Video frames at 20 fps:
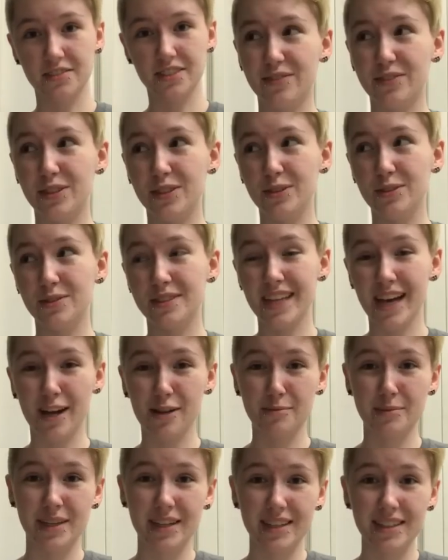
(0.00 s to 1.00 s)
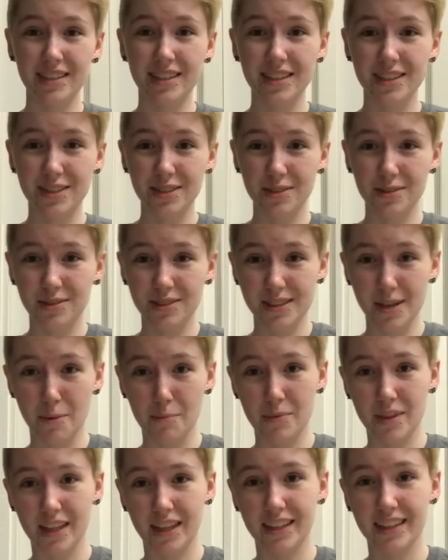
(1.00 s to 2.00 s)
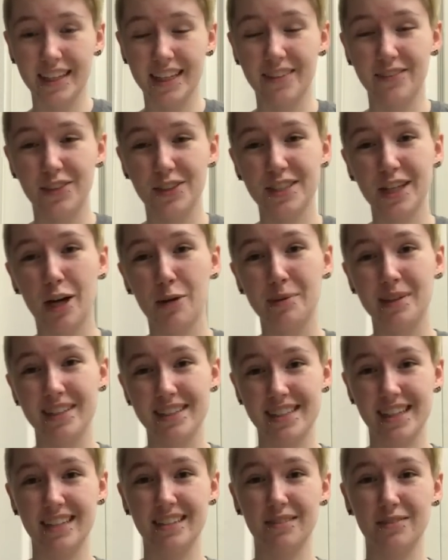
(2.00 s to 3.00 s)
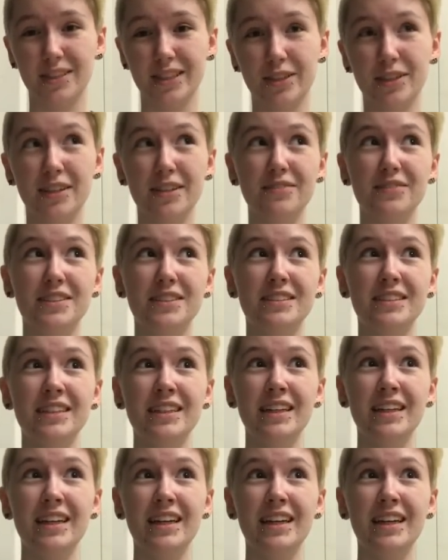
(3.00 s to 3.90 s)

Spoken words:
If you tell me to do something, like if you tell me to say something, or even